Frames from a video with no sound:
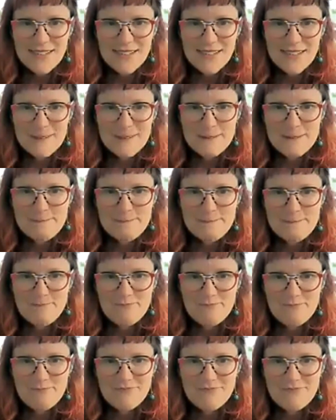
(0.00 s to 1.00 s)
Try
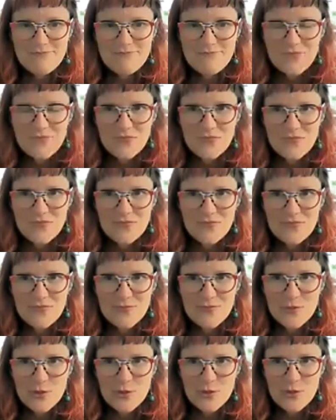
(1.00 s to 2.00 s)

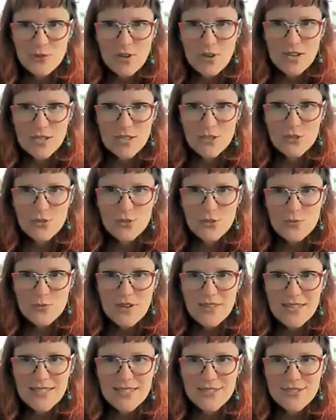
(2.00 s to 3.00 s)
to
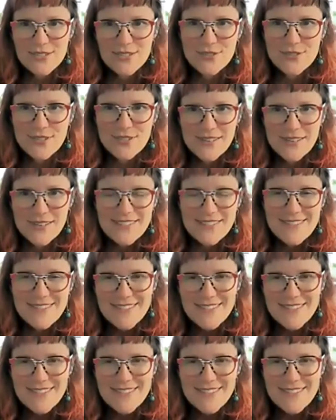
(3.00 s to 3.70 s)
choose one that's